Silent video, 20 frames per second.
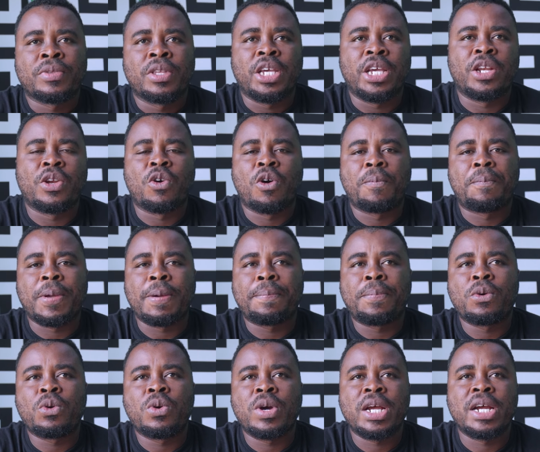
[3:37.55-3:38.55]
You know,
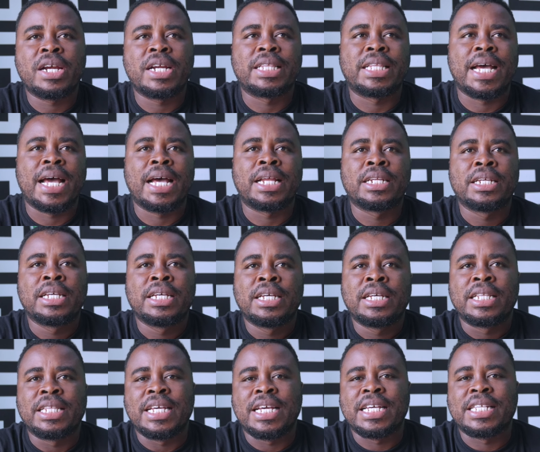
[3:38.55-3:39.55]
people heard that
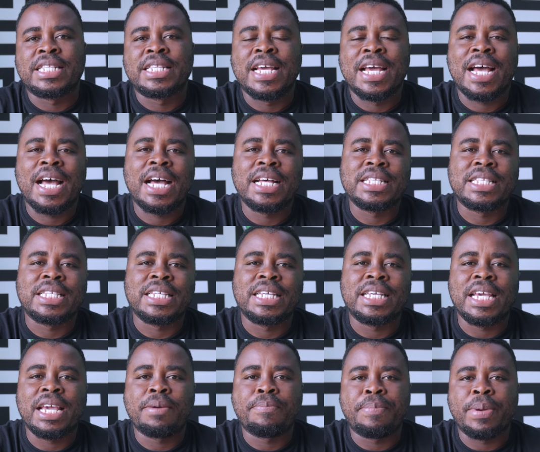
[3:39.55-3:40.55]
there's the
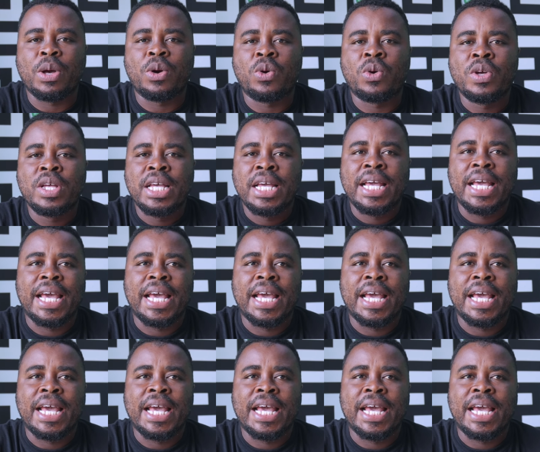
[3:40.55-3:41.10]
anti-gay bill,